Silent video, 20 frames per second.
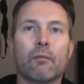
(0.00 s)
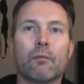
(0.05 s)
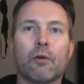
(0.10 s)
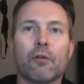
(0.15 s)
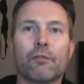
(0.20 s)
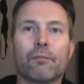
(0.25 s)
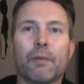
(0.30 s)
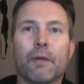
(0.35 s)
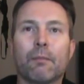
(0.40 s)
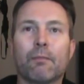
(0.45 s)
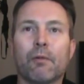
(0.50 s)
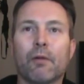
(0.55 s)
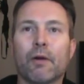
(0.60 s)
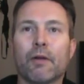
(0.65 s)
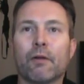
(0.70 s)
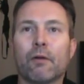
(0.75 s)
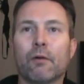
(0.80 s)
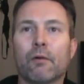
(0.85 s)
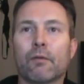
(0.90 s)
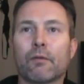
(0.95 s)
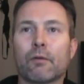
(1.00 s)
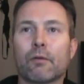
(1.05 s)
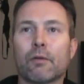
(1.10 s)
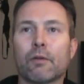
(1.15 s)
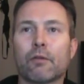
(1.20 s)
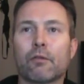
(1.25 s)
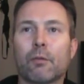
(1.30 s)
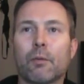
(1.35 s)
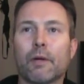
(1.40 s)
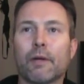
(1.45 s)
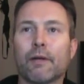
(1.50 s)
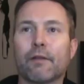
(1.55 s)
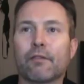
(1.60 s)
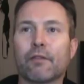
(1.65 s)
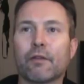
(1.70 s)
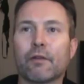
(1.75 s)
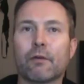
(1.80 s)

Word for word: than most people I know in their early 20s.